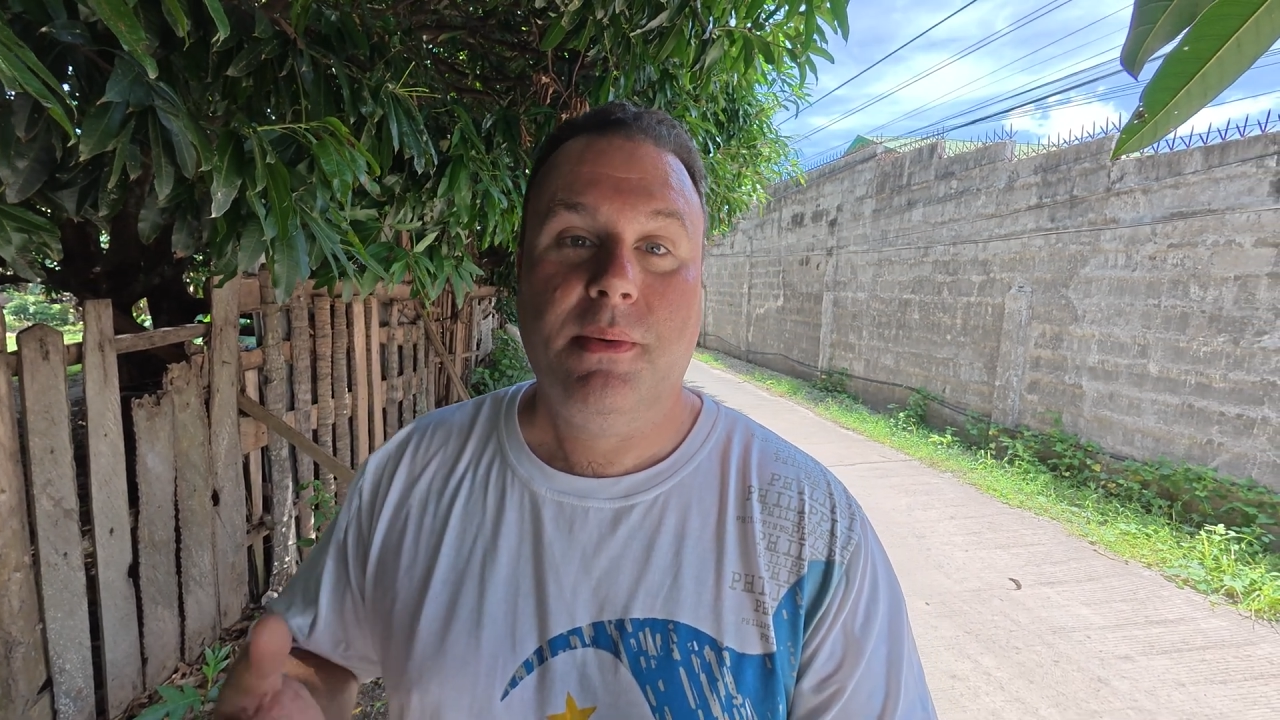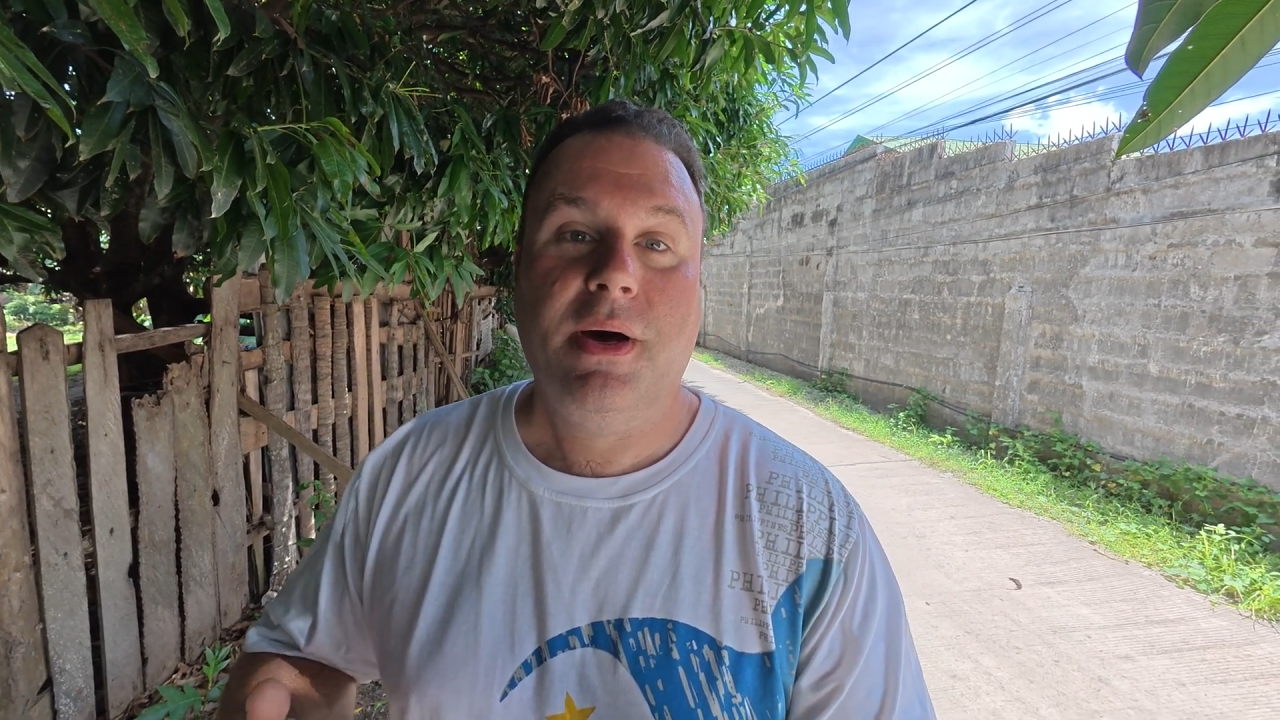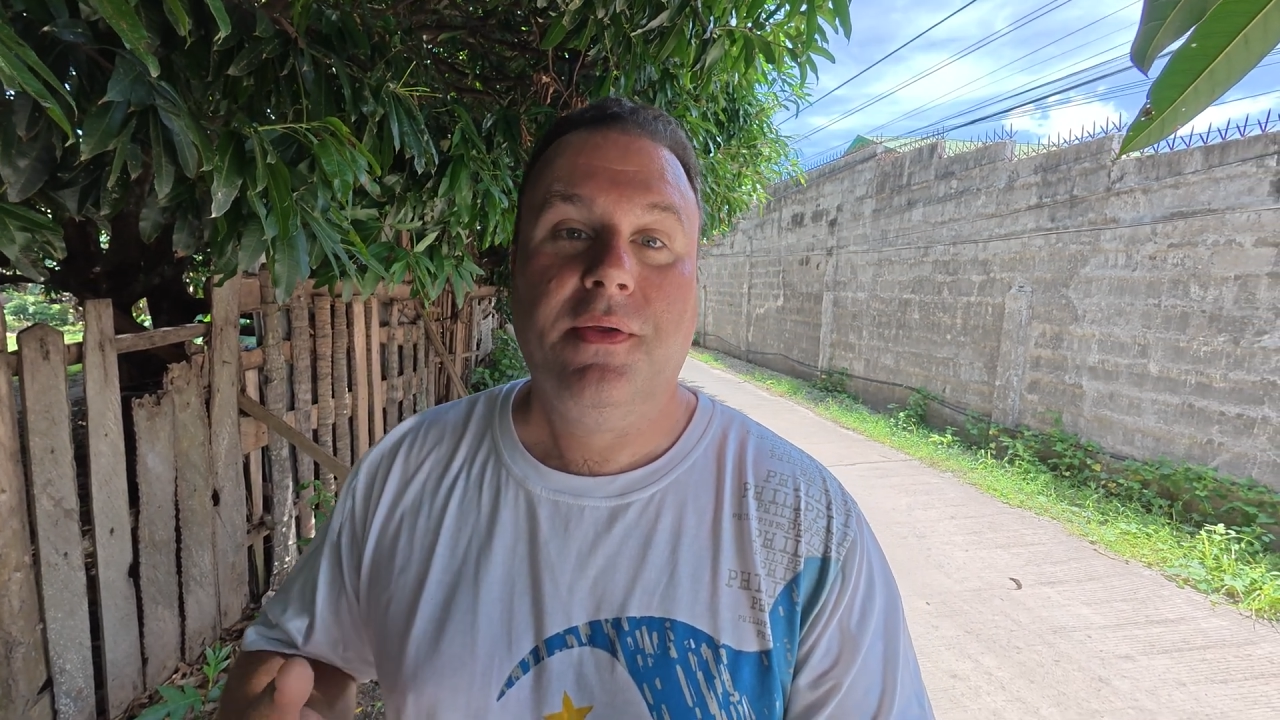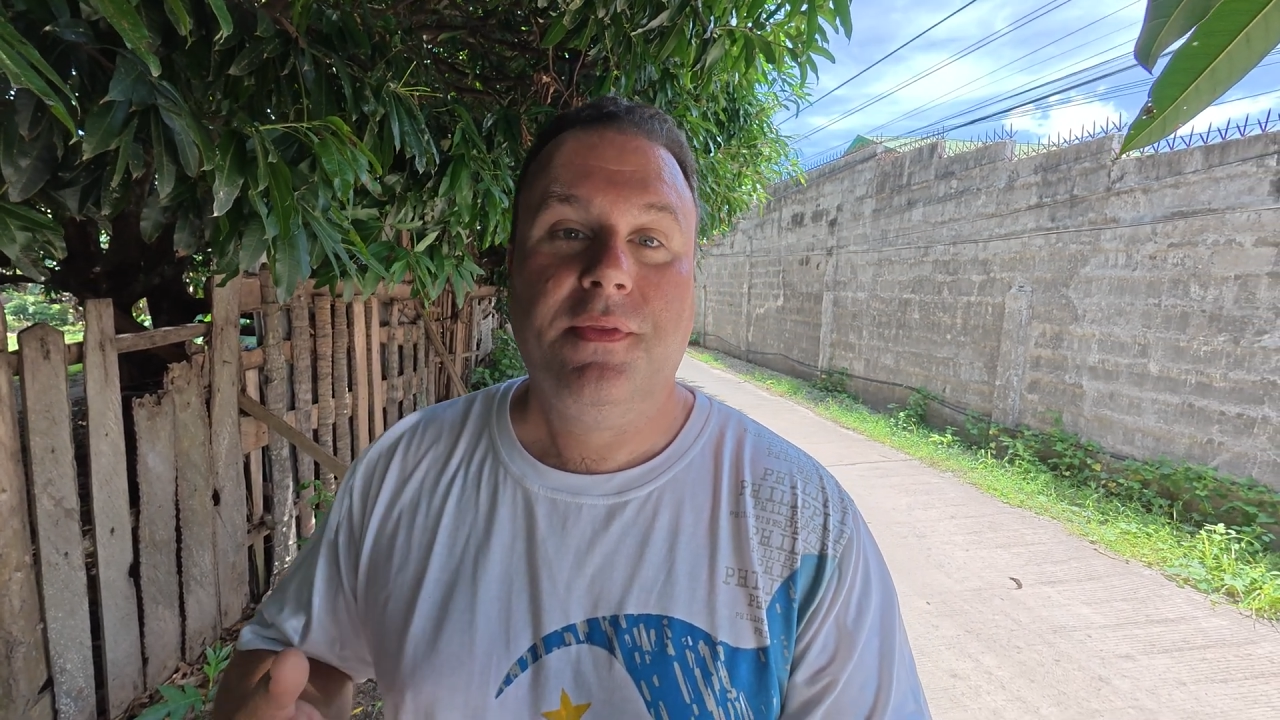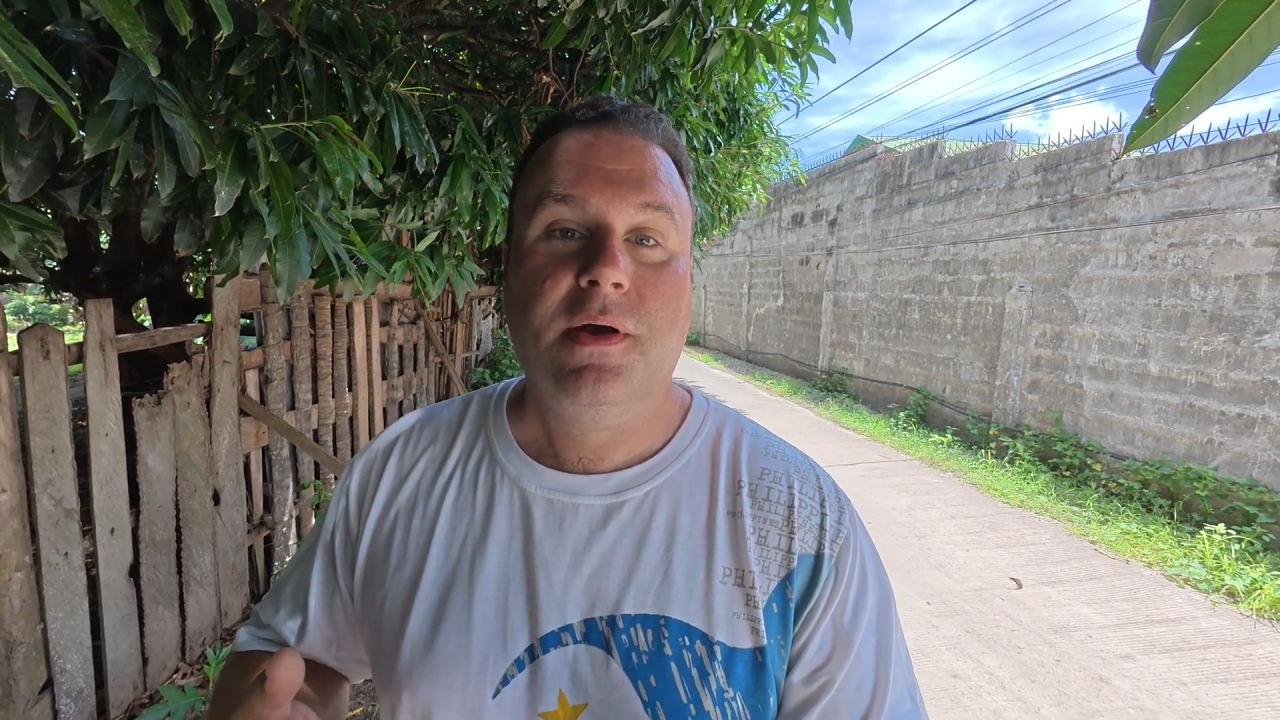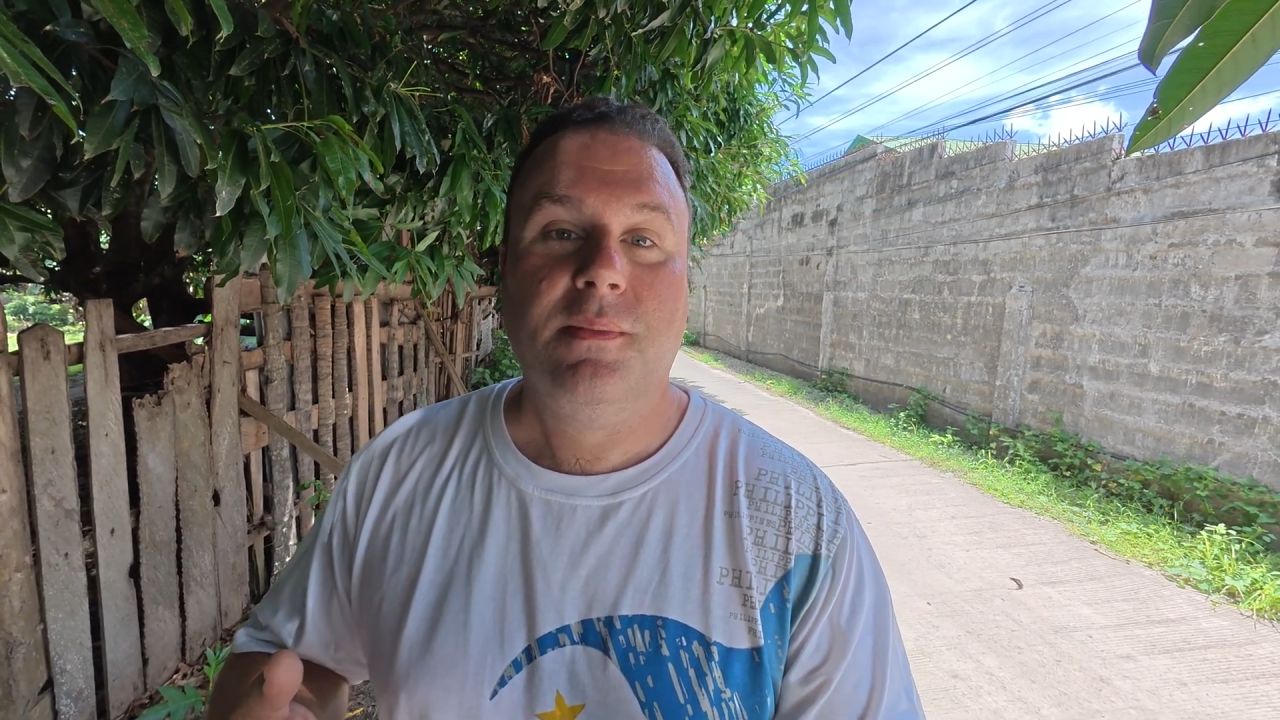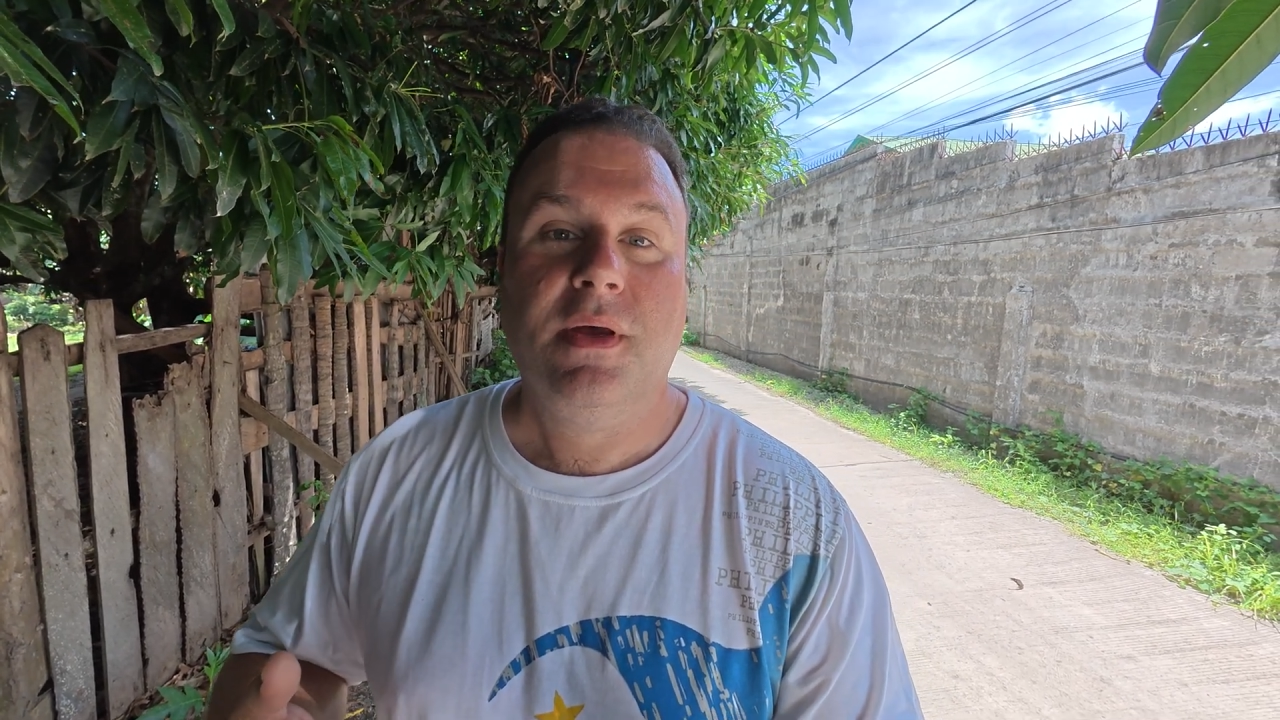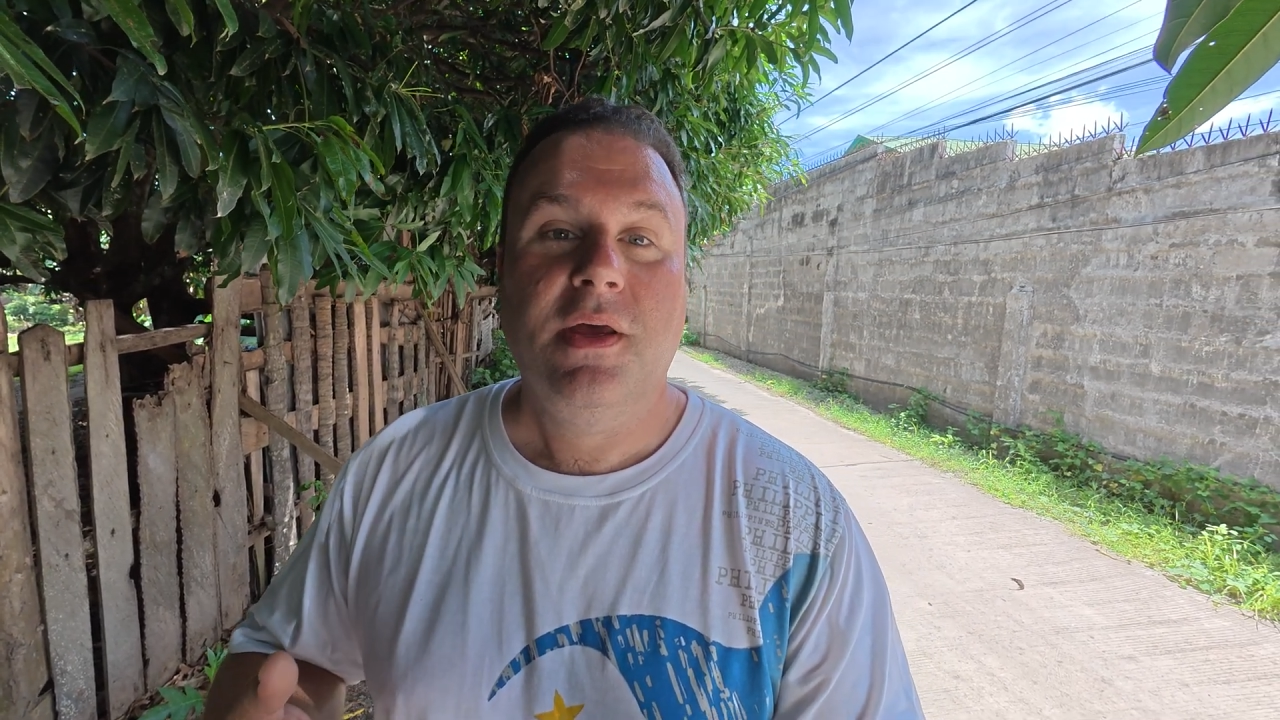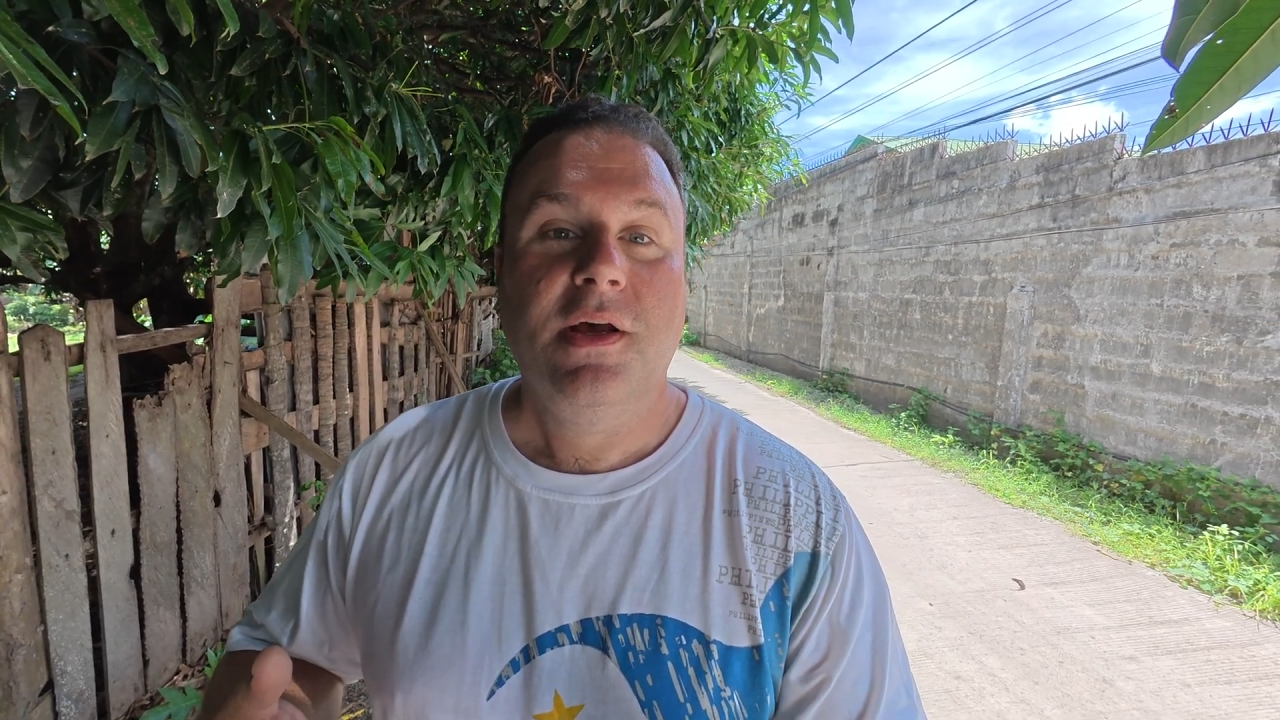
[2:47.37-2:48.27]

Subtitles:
about them.